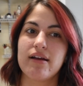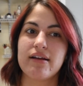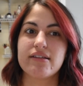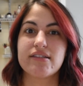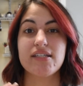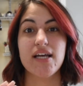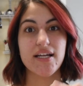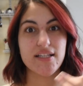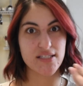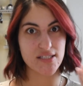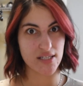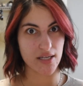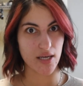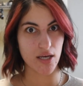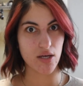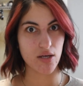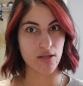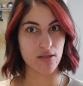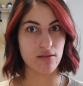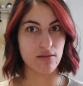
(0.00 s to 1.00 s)
it tends to
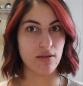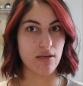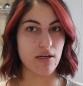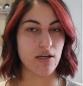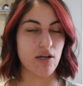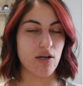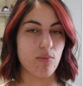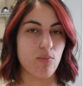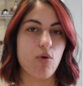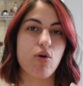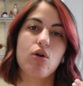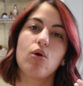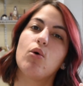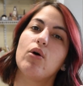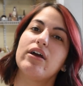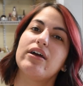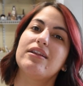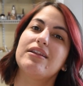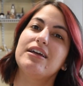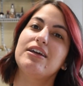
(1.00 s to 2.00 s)
get more
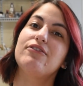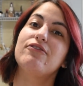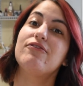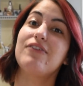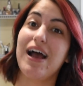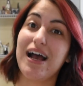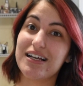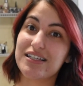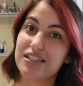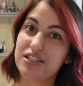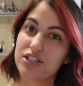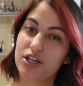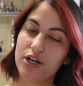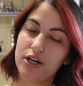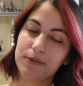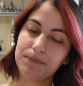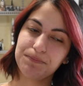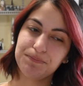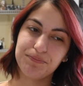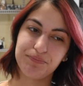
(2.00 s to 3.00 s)
oily
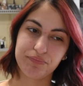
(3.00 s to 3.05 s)
faster,